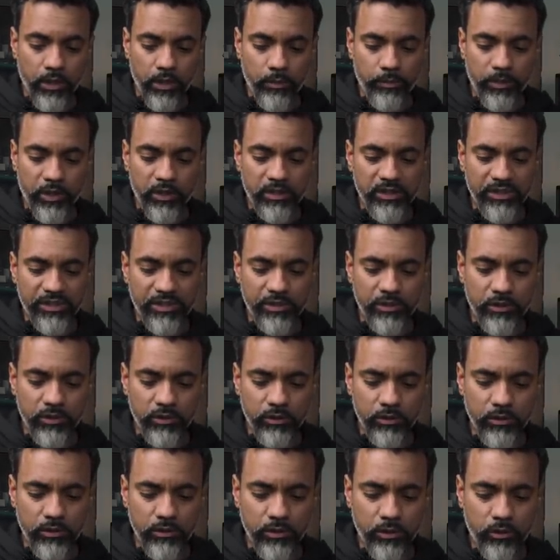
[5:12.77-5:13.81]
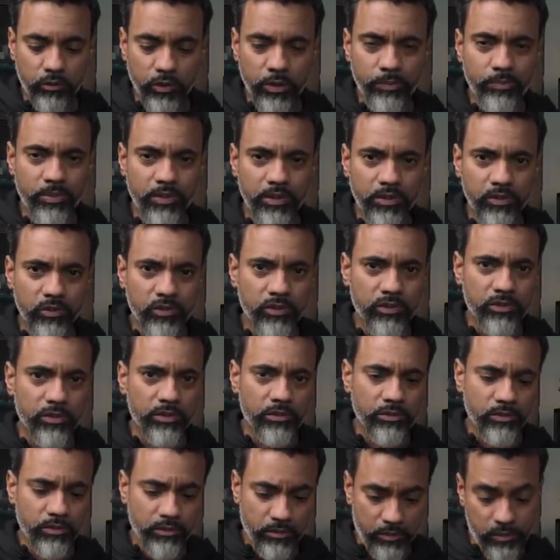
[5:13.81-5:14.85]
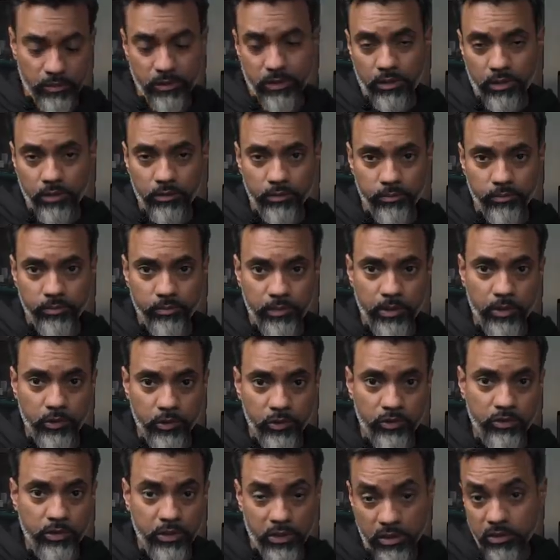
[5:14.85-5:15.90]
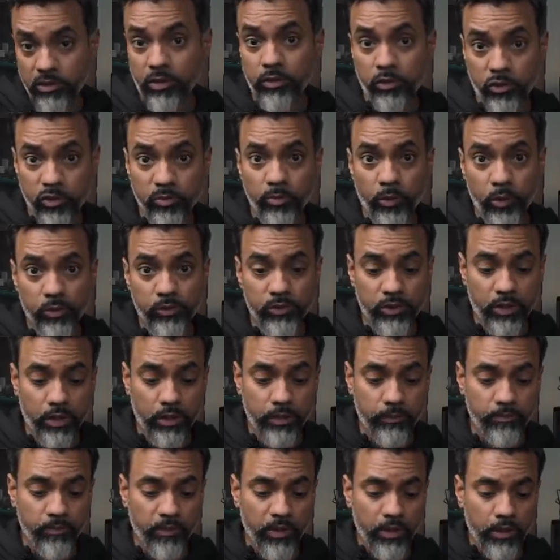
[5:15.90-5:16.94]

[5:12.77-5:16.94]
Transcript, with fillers: because it's the grip is on the it is on the small side,